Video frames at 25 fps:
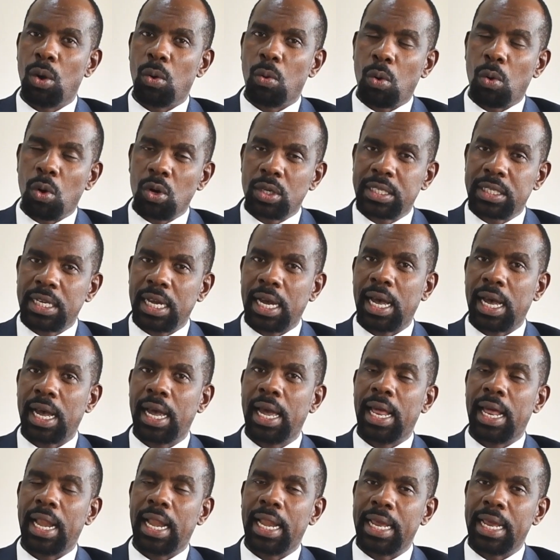water,
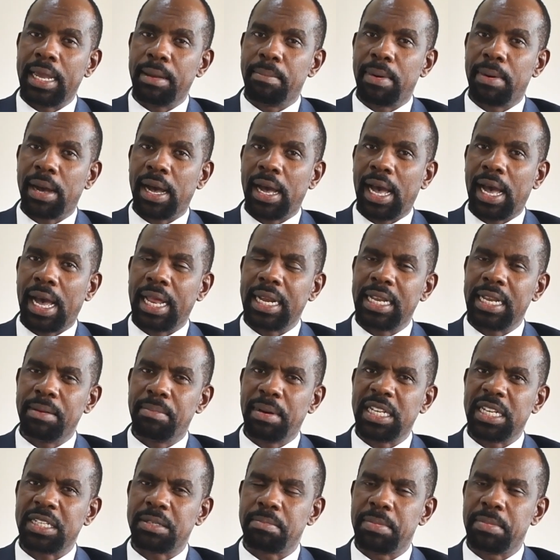labor, and
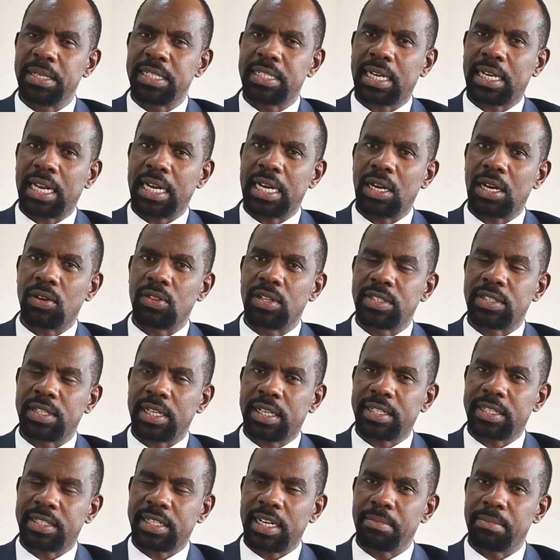labor is basically now the
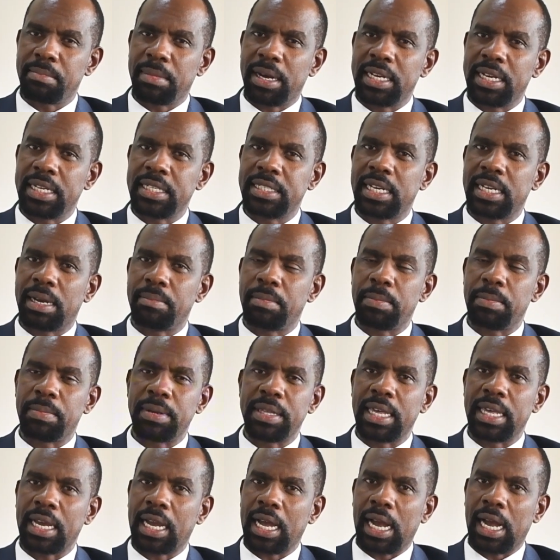secretary manager, maybe
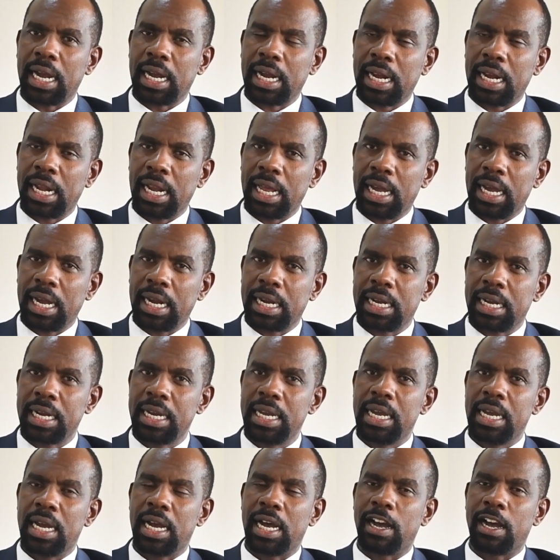a clerk,
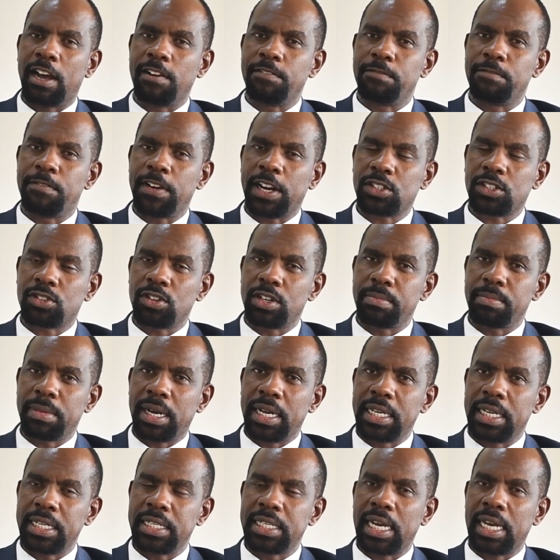factory
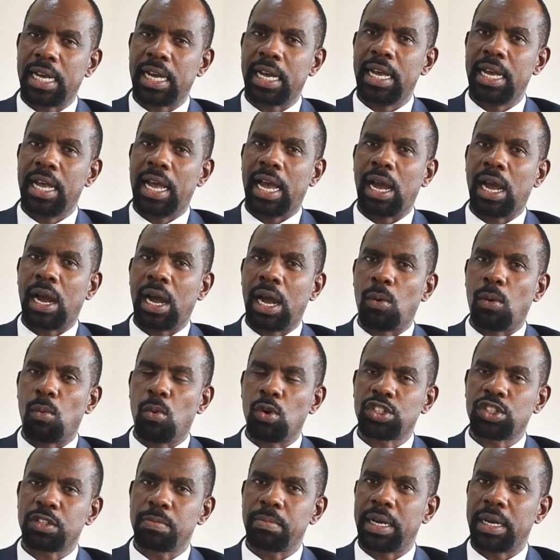manager,
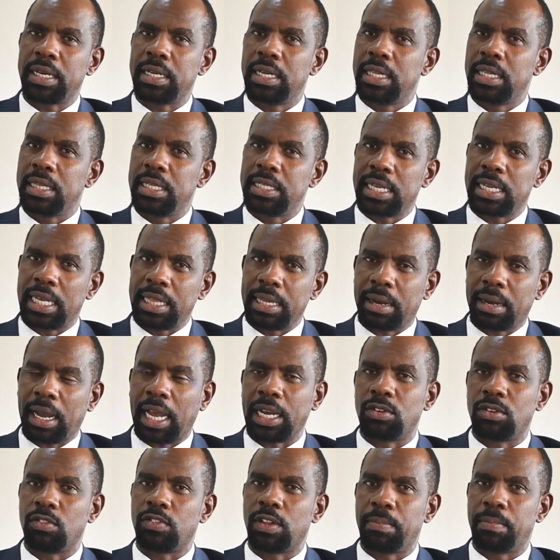watchman. These are the
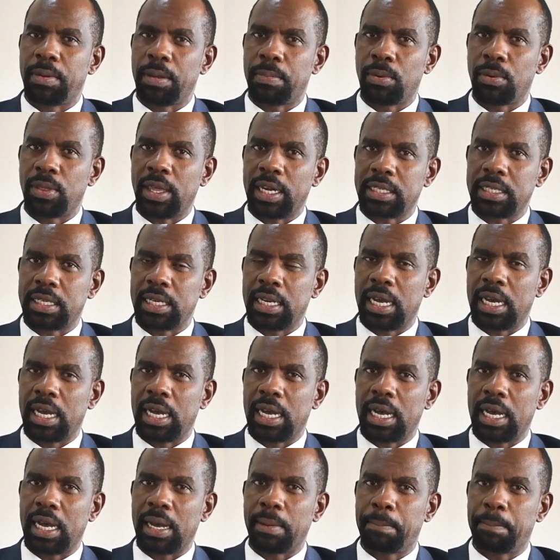kind of the people that
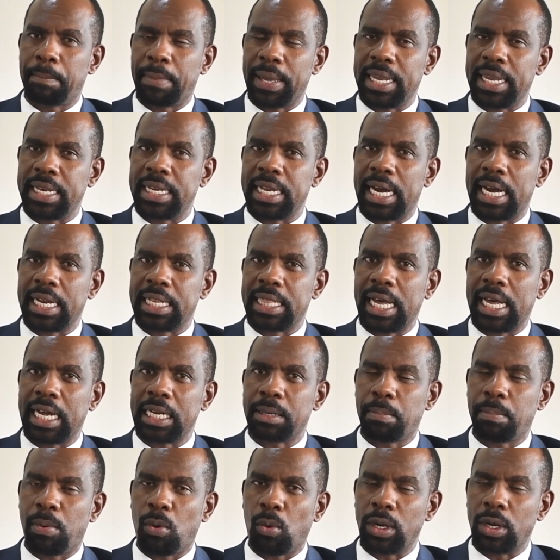are paid at
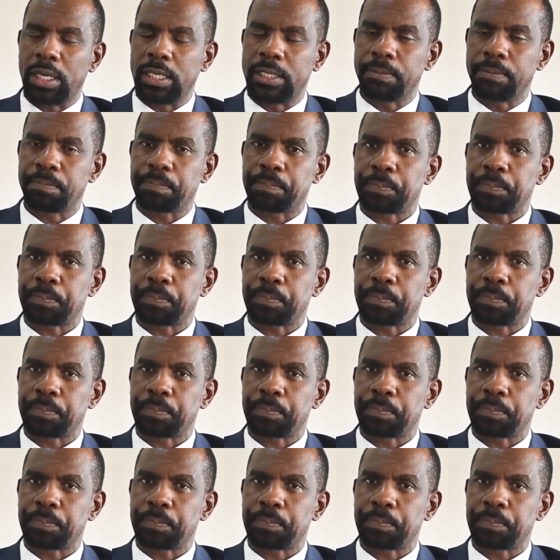that point.